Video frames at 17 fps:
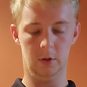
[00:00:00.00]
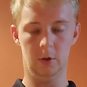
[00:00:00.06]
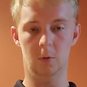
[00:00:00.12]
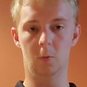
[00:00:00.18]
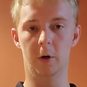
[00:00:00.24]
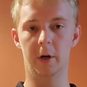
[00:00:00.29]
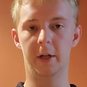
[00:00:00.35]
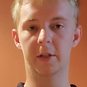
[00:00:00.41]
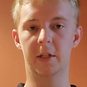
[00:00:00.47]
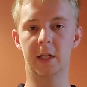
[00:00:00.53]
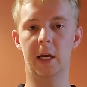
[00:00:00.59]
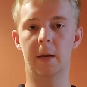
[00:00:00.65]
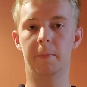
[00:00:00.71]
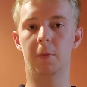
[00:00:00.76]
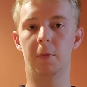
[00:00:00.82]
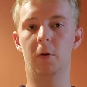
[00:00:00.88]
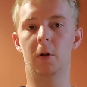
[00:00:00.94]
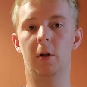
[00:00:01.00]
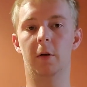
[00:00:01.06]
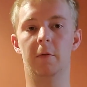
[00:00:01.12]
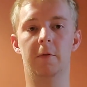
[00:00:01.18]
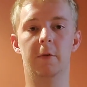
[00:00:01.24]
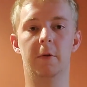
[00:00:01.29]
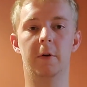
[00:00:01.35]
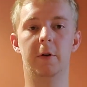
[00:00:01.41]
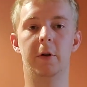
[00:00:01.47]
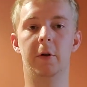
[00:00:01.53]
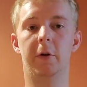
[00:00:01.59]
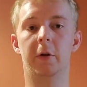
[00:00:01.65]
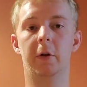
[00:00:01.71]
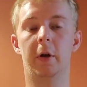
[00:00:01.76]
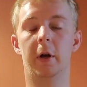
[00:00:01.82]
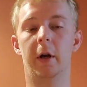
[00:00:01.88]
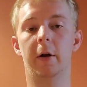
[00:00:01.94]
One example of
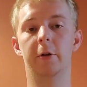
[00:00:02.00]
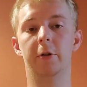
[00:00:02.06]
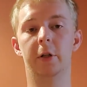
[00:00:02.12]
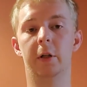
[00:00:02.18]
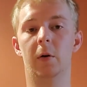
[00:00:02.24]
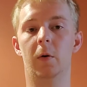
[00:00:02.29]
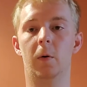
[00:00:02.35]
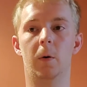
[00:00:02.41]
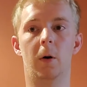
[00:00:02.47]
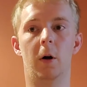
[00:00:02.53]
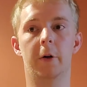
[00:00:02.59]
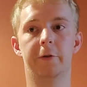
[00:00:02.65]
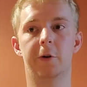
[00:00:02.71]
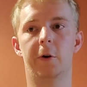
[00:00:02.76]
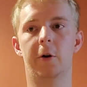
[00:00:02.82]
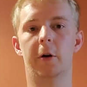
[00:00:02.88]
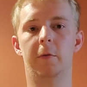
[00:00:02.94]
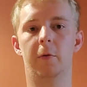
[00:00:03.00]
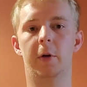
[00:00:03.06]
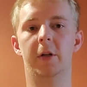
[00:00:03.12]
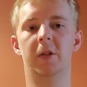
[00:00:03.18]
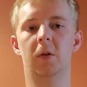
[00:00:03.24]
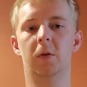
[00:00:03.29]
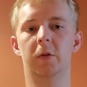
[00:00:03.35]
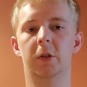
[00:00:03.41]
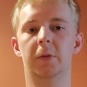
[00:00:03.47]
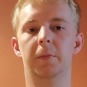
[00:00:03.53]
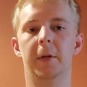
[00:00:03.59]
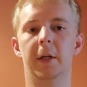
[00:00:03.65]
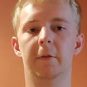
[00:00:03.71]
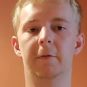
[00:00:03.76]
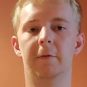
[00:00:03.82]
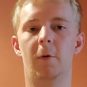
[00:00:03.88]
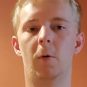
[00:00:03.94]
nuclear energy or alternative resources
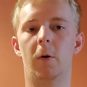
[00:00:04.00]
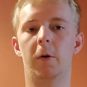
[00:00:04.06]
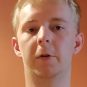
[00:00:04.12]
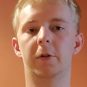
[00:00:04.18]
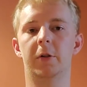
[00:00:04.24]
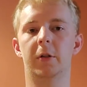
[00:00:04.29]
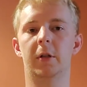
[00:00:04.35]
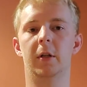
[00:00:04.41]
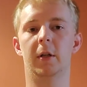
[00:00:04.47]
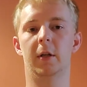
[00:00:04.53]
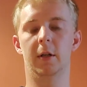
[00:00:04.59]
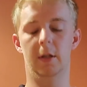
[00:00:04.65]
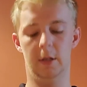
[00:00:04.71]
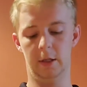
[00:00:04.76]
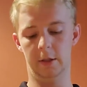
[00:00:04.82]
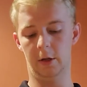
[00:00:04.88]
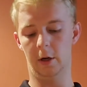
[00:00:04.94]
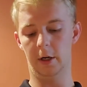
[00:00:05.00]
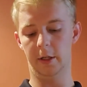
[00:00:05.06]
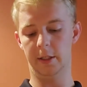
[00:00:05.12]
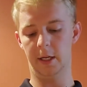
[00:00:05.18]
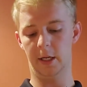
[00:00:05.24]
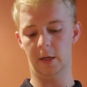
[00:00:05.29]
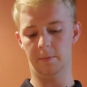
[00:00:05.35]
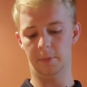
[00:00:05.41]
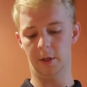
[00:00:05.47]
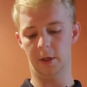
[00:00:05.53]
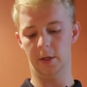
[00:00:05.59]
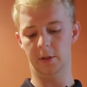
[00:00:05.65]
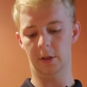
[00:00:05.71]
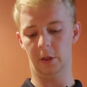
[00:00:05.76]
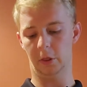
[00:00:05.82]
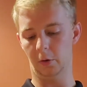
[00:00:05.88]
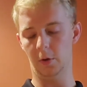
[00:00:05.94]
being forced has already taken
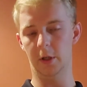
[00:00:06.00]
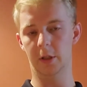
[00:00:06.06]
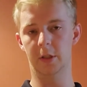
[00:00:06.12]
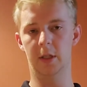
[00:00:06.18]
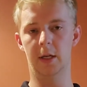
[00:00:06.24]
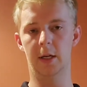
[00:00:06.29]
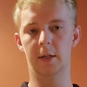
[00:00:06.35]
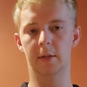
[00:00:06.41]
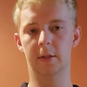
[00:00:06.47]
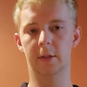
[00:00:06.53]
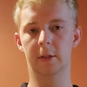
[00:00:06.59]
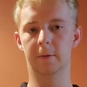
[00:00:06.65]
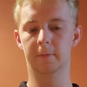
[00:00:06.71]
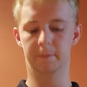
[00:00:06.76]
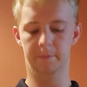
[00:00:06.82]
place in 3 states.